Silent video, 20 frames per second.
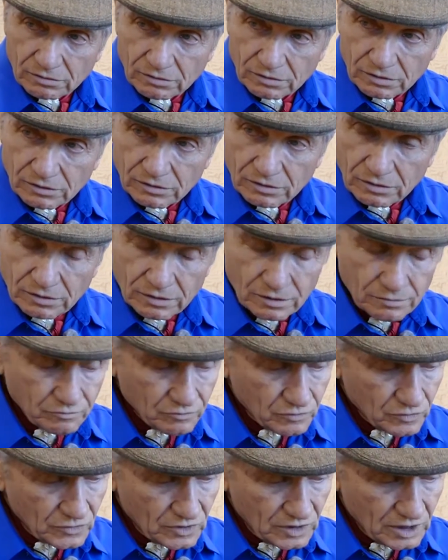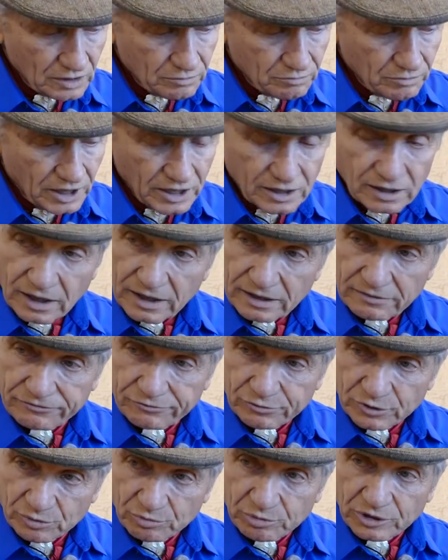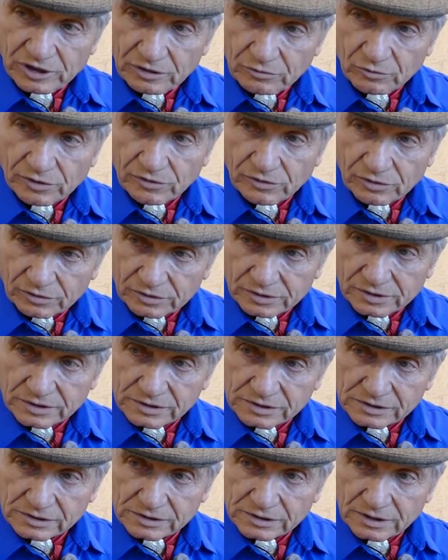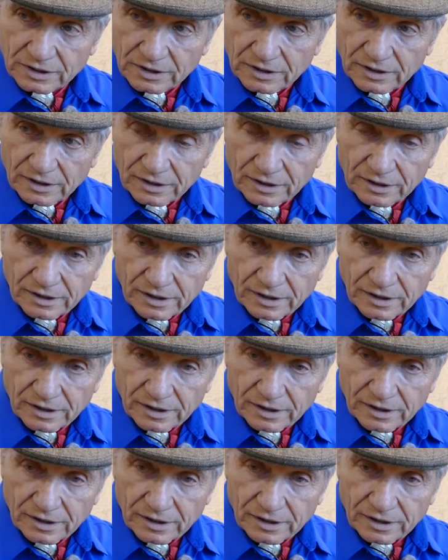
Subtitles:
that my life would be with horses, mm-hmm.